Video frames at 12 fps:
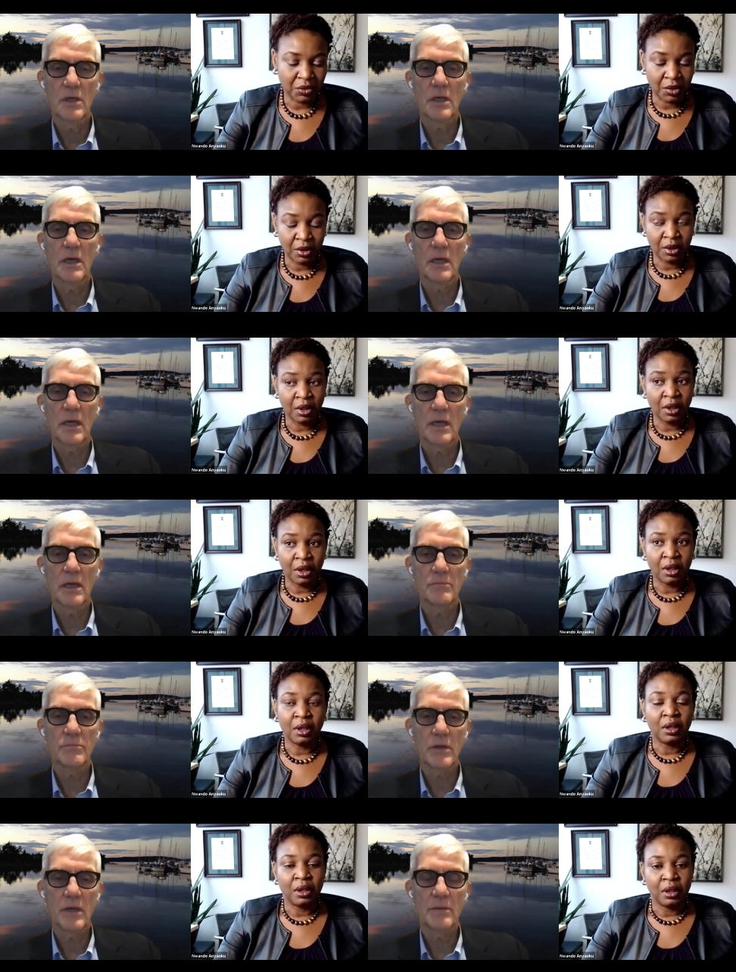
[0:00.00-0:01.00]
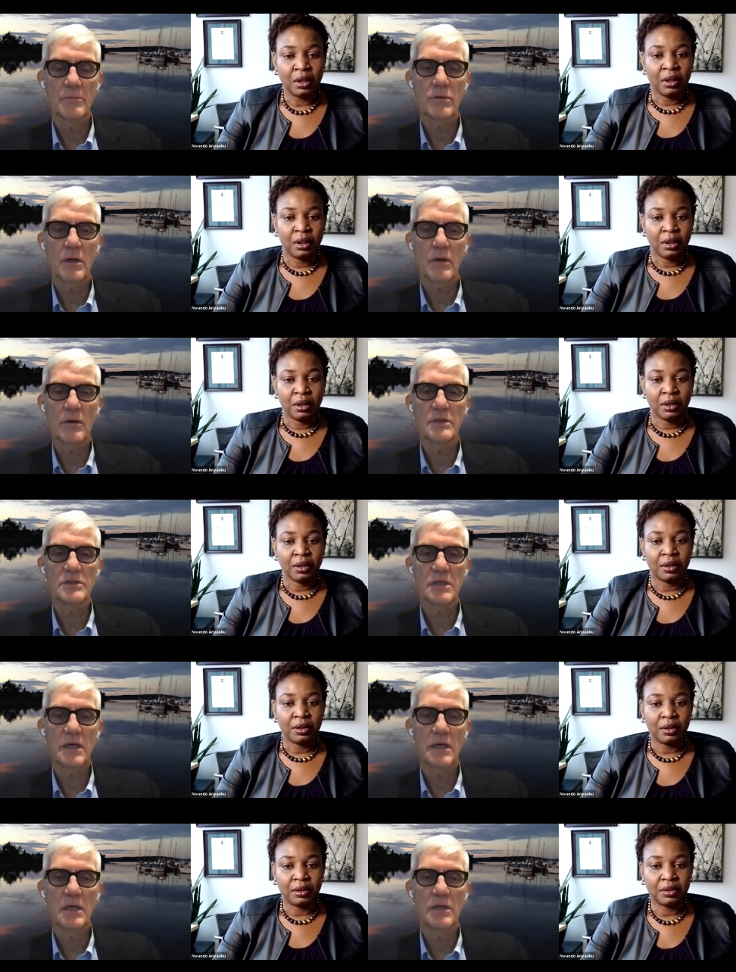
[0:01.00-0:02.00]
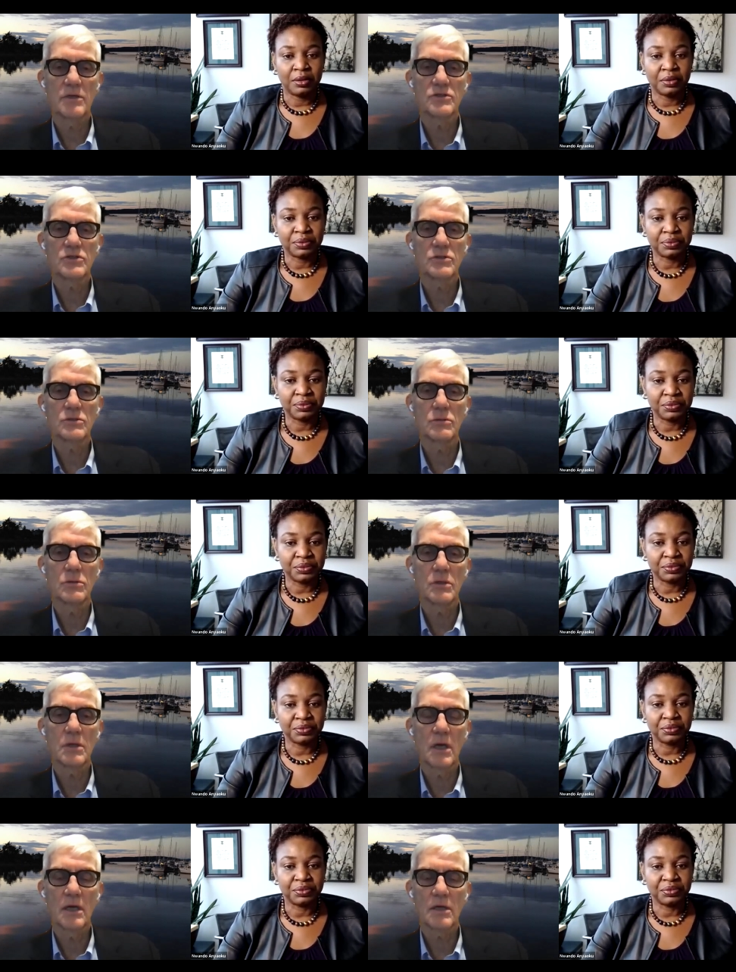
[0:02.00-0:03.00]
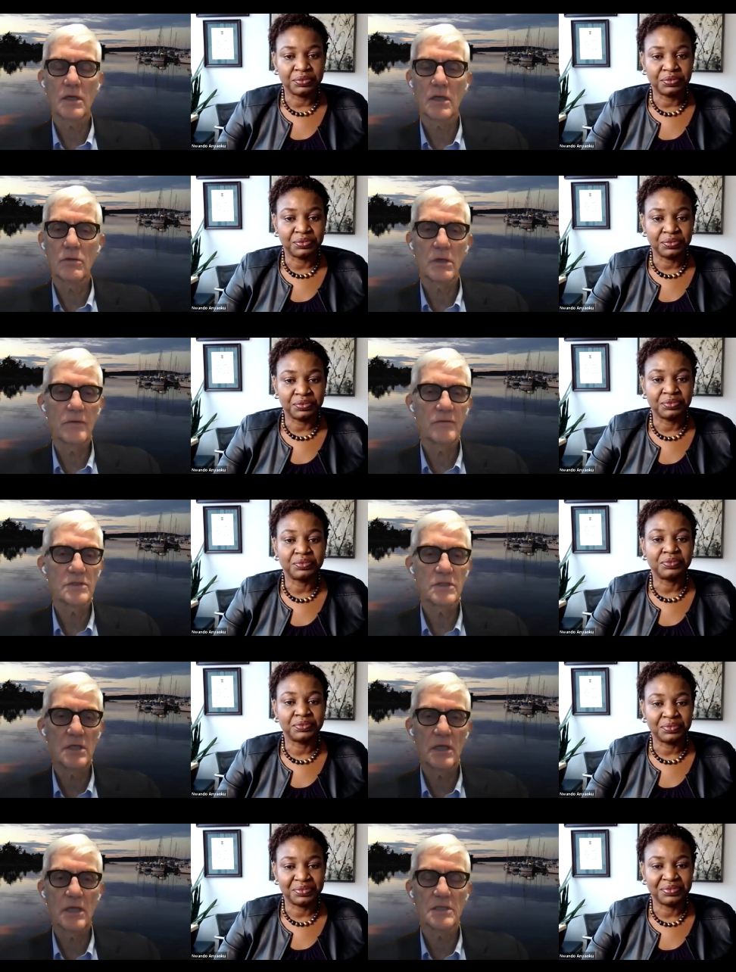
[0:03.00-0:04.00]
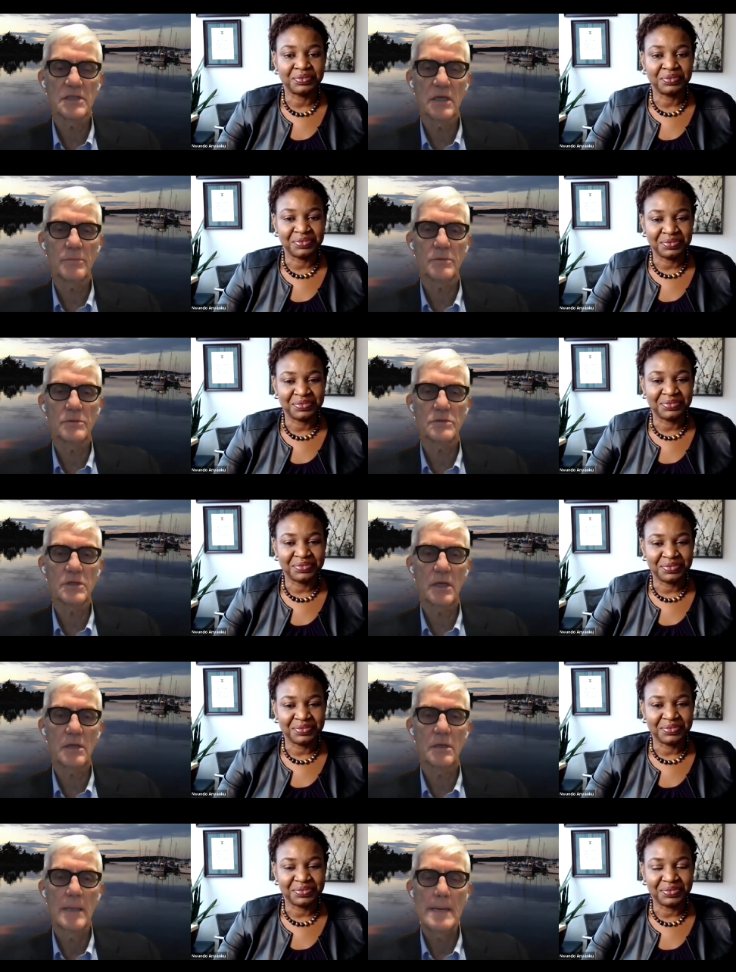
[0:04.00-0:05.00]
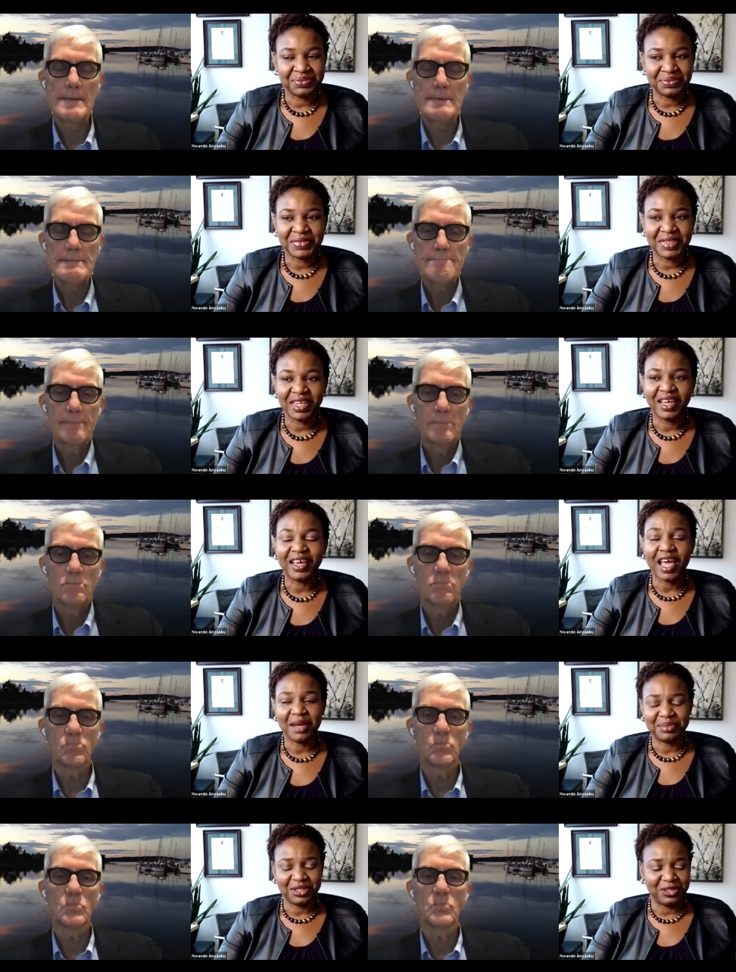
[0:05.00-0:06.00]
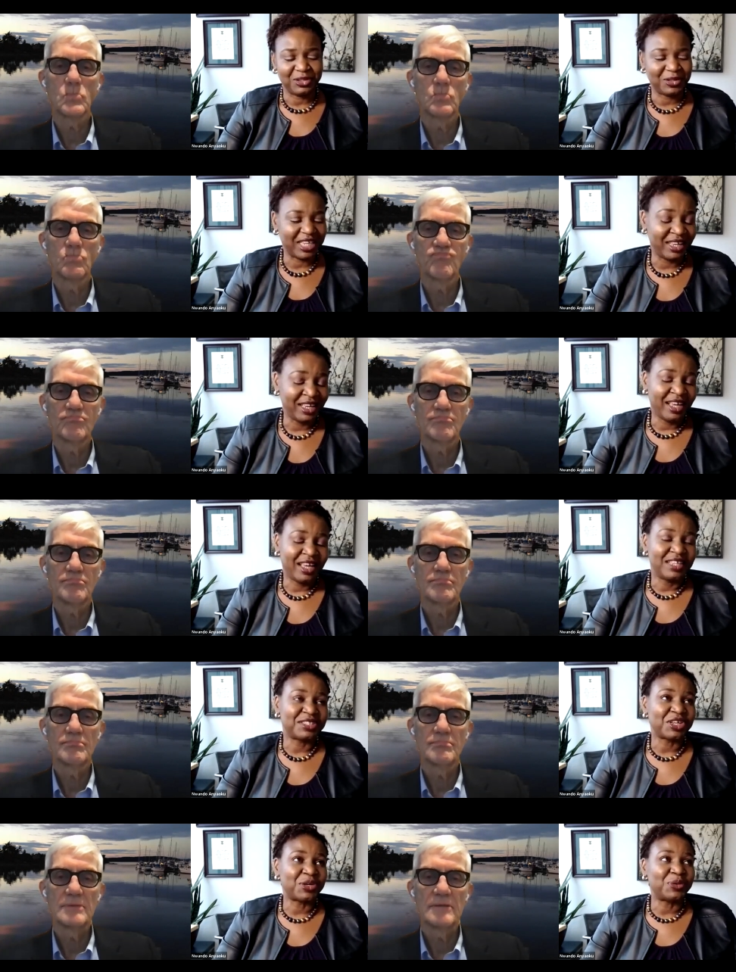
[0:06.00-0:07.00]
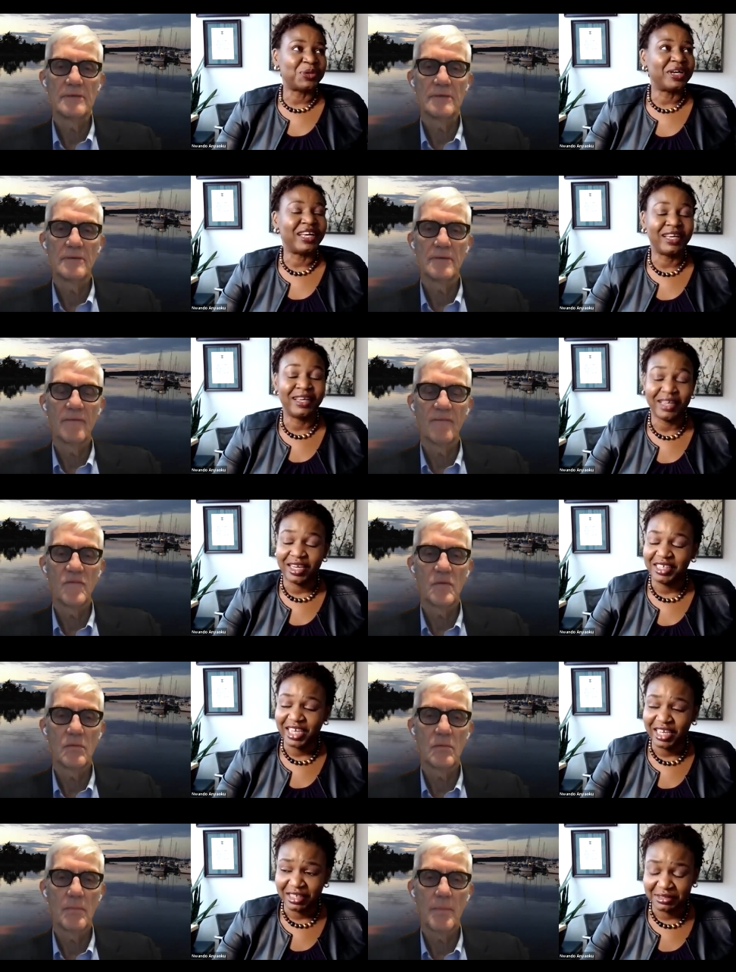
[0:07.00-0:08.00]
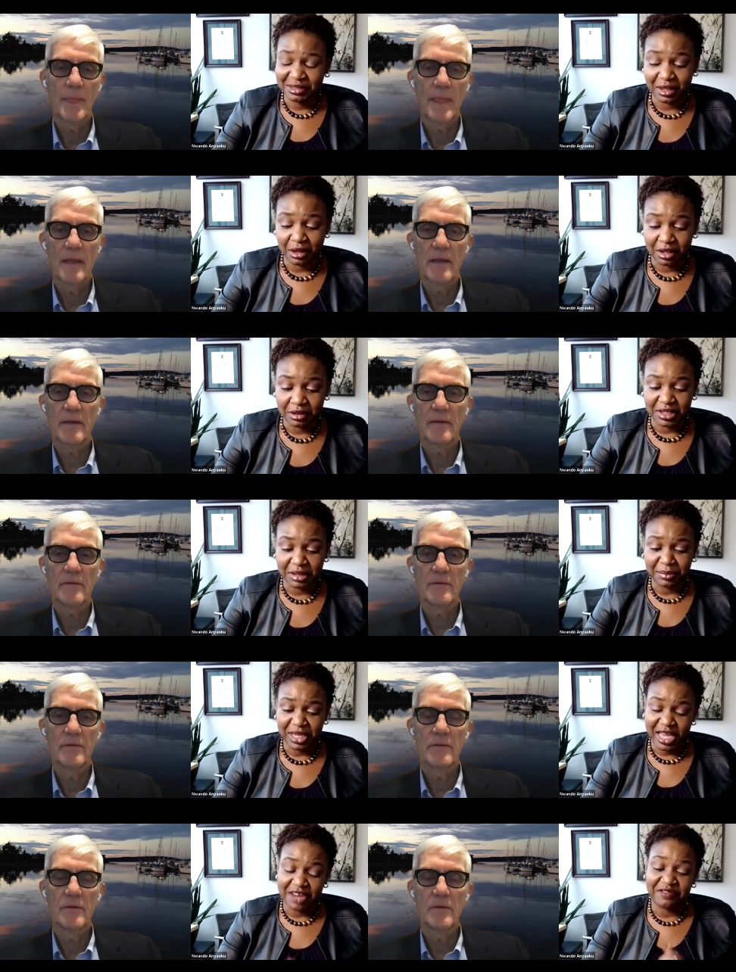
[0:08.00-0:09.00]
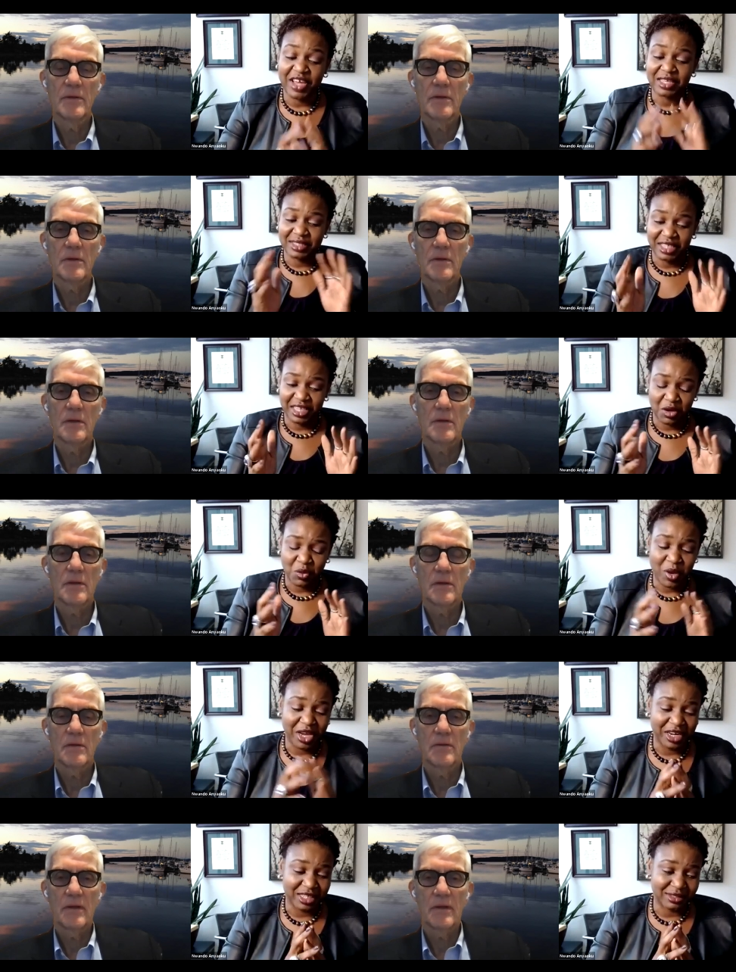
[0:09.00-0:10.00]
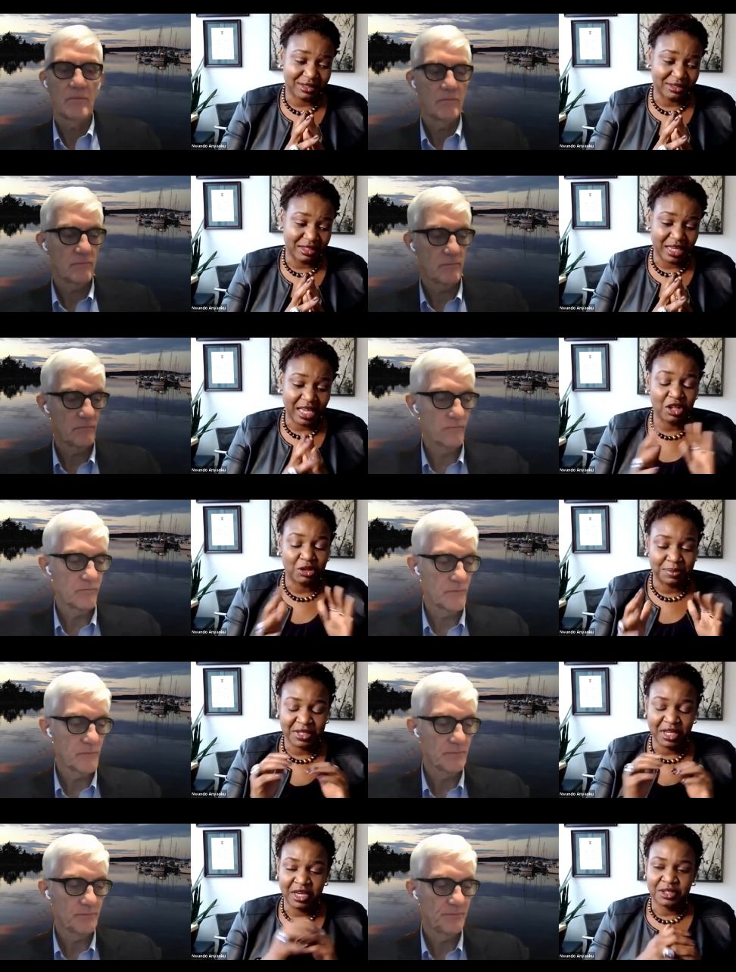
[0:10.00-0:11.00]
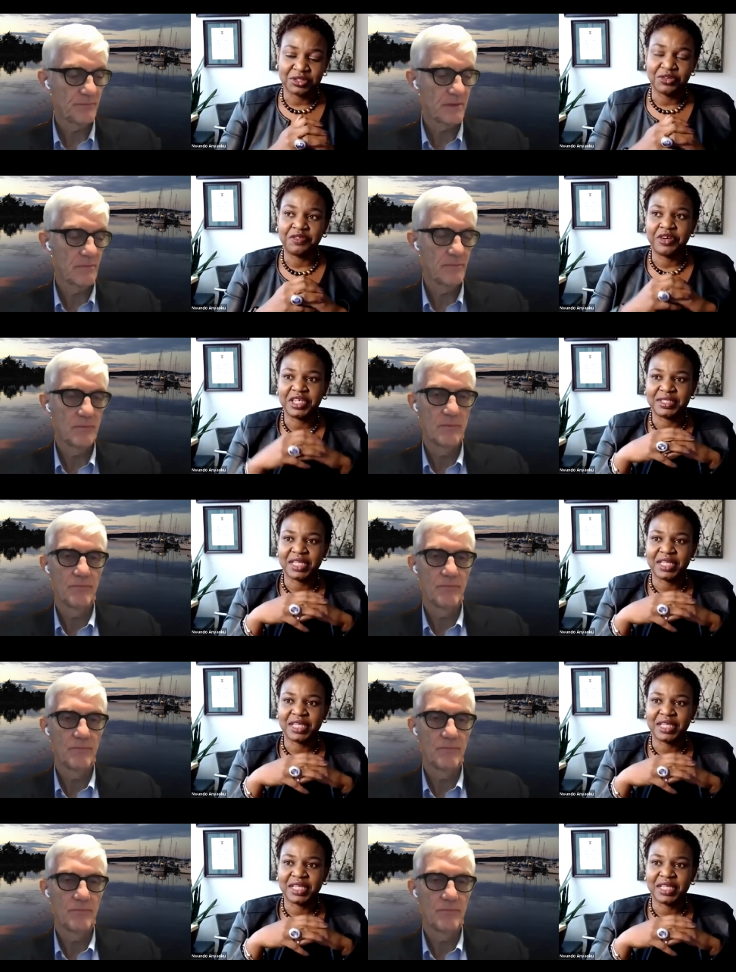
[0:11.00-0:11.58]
Speaker 1: uh, and, and progress can ensue. Uh, can you give us any examples yet?
Speaker 2: Absolutely. So, and yes, simply advancing awareness helps. So, for